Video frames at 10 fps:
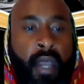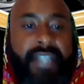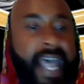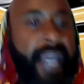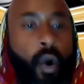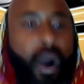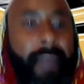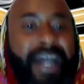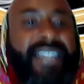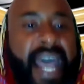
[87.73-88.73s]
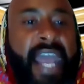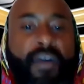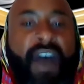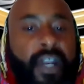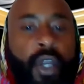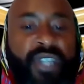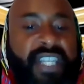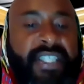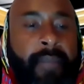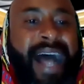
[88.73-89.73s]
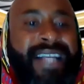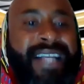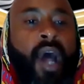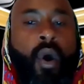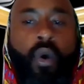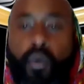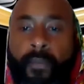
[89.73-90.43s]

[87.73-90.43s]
Dango, I'm unchained, revolution's in my soul.